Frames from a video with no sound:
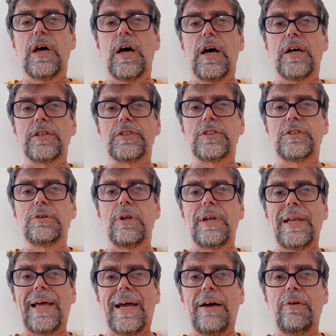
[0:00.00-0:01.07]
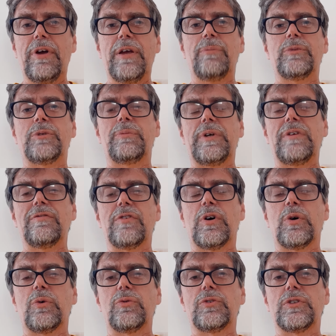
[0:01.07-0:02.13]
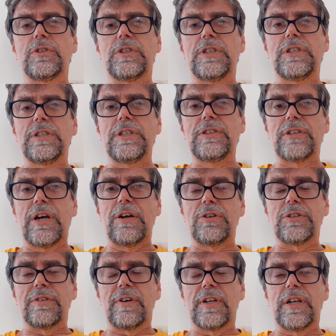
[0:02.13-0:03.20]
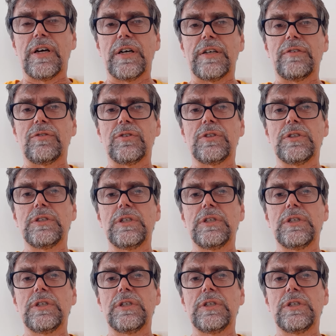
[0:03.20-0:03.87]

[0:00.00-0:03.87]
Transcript: us to allow him to be involved in these areas of our lives.